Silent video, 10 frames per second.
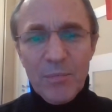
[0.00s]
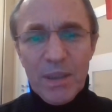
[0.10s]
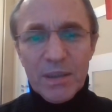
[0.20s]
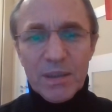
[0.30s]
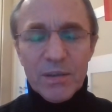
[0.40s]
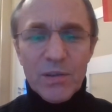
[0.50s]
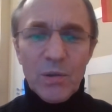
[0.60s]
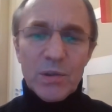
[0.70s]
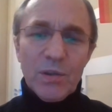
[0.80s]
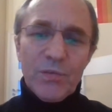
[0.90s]
But
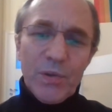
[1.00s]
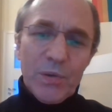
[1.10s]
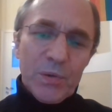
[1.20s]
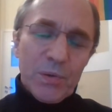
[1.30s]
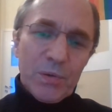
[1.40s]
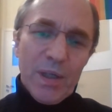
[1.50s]
those of you who